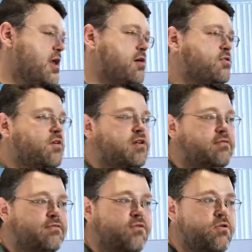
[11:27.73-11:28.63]
Now, you've
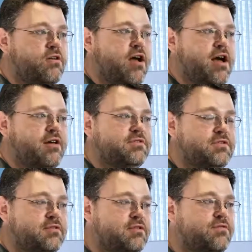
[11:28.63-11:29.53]
got four
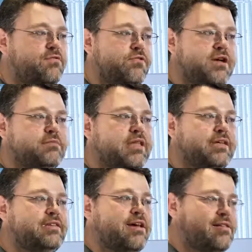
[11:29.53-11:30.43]
drives, you're four times
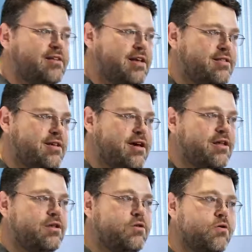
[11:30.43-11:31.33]
less likely to hit
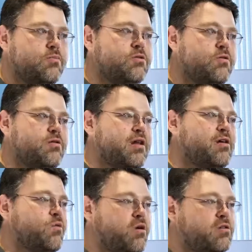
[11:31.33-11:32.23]
that in normal,
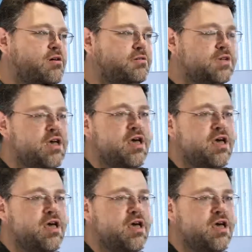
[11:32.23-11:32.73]
ordinary workloads.